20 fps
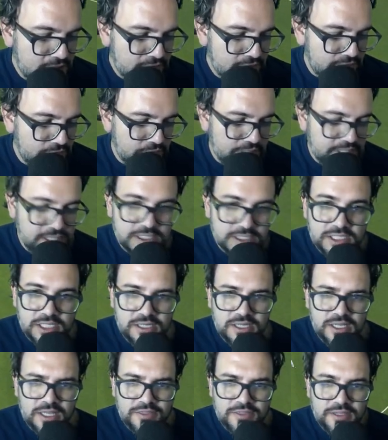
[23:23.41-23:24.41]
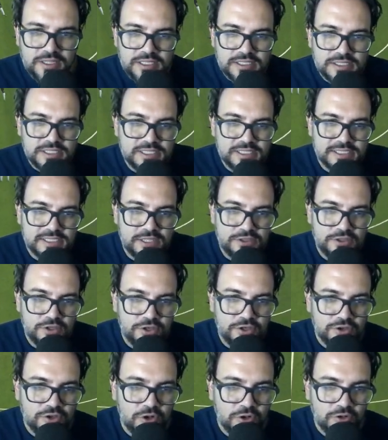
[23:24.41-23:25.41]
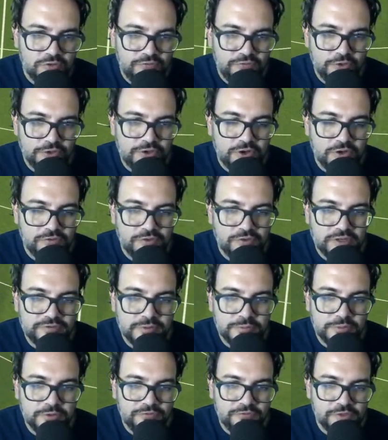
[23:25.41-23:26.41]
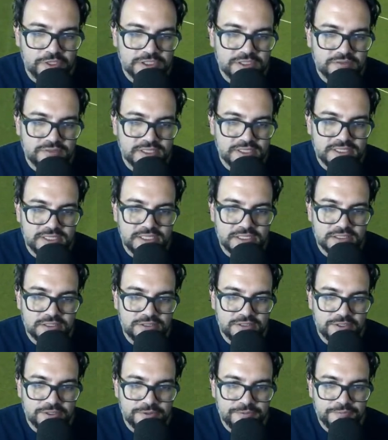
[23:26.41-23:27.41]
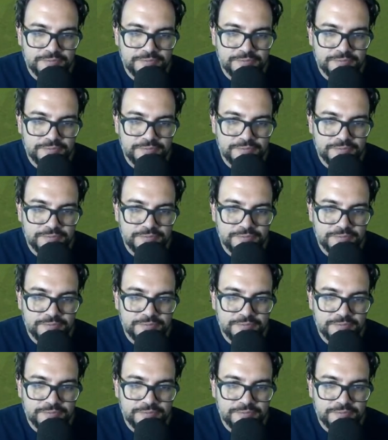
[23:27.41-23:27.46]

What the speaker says: For his, I think it's his 3rd goal or 4th goal for Liverpool. First of the season, though.